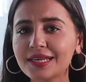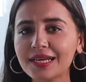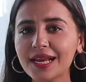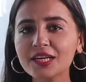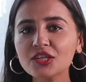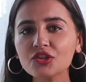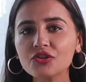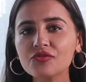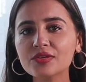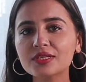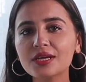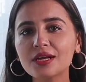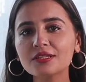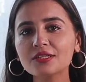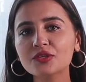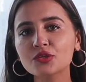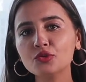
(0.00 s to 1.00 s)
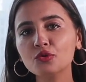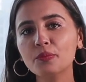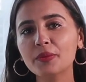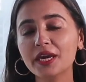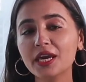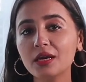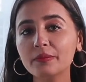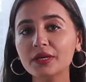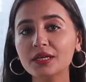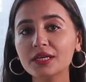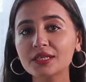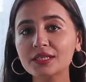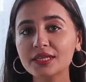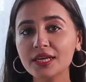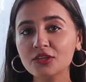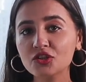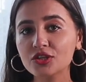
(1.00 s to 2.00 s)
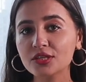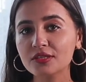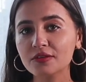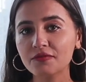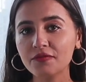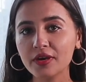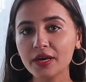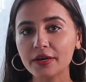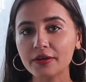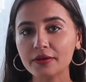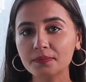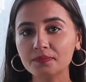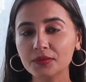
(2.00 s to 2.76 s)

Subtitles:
The election results too became a contentious affair.